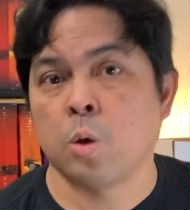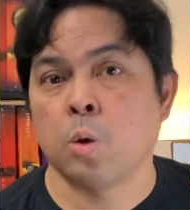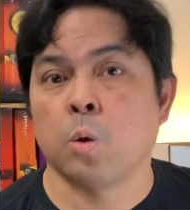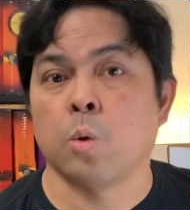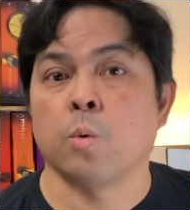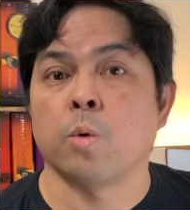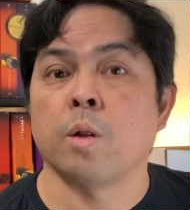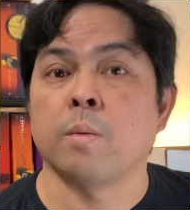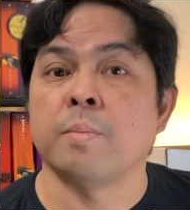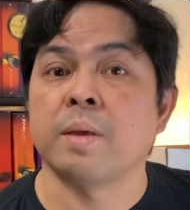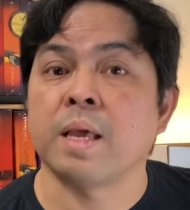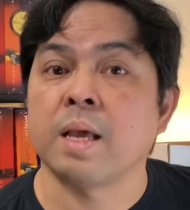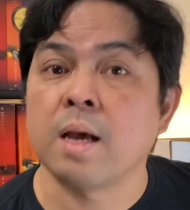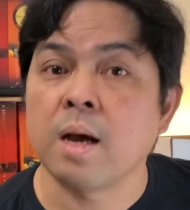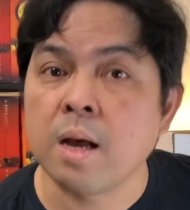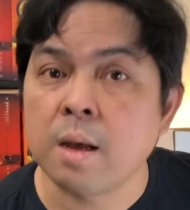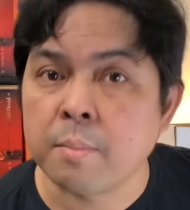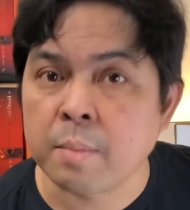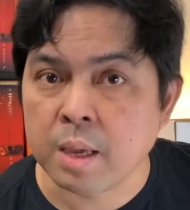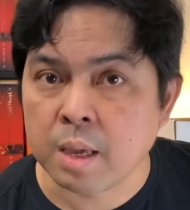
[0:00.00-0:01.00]
will be
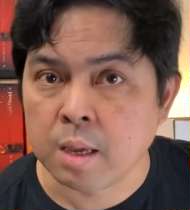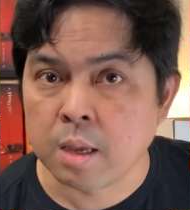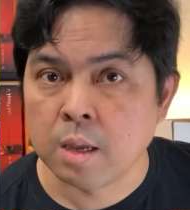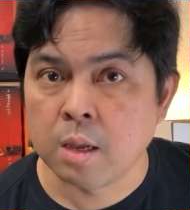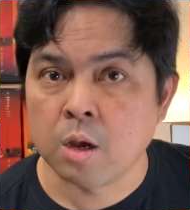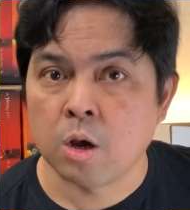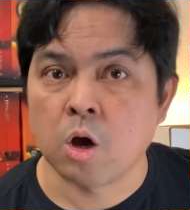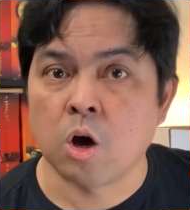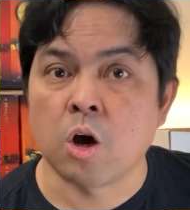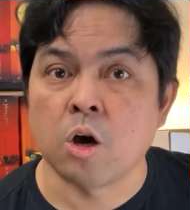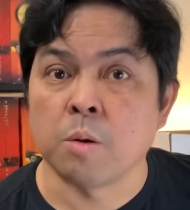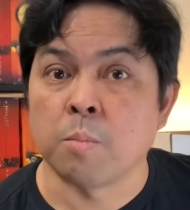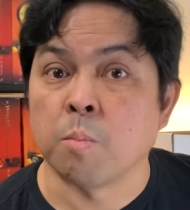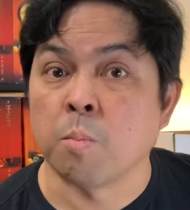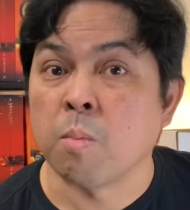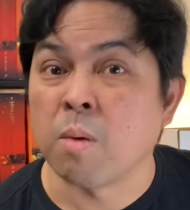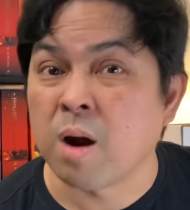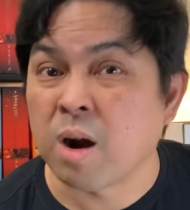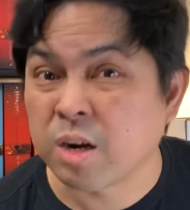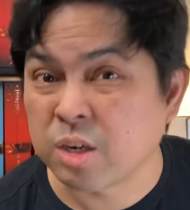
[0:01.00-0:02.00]
coming on
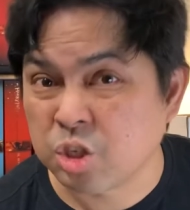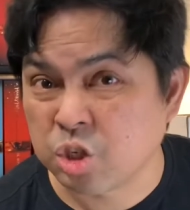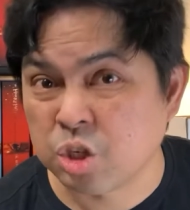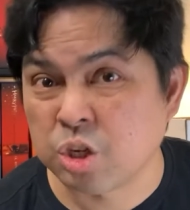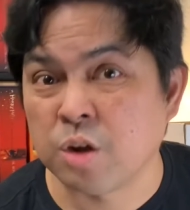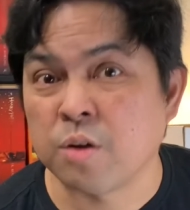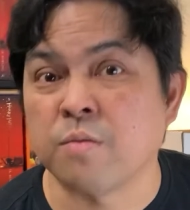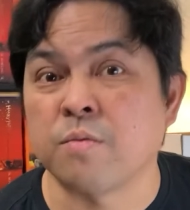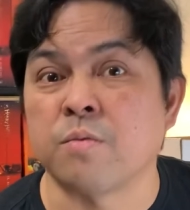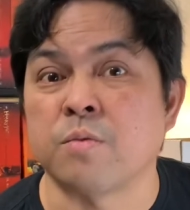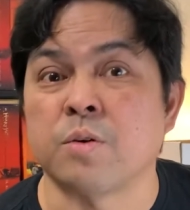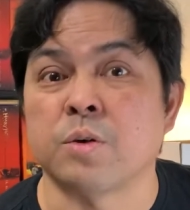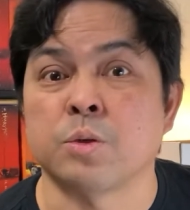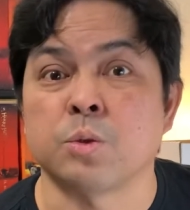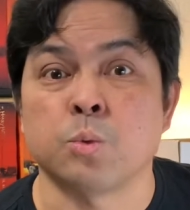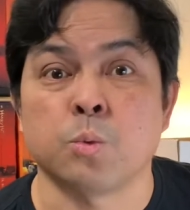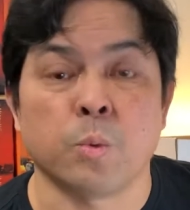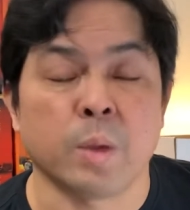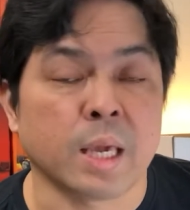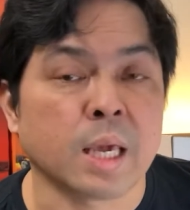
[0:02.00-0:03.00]
March 1st
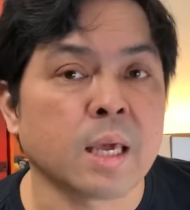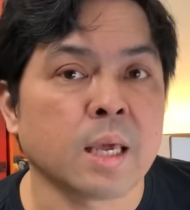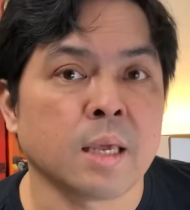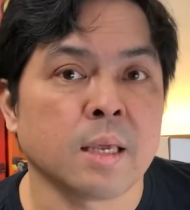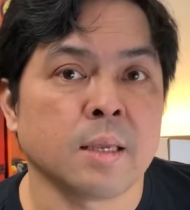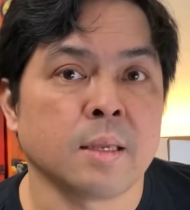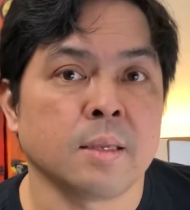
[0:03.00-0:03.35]
week,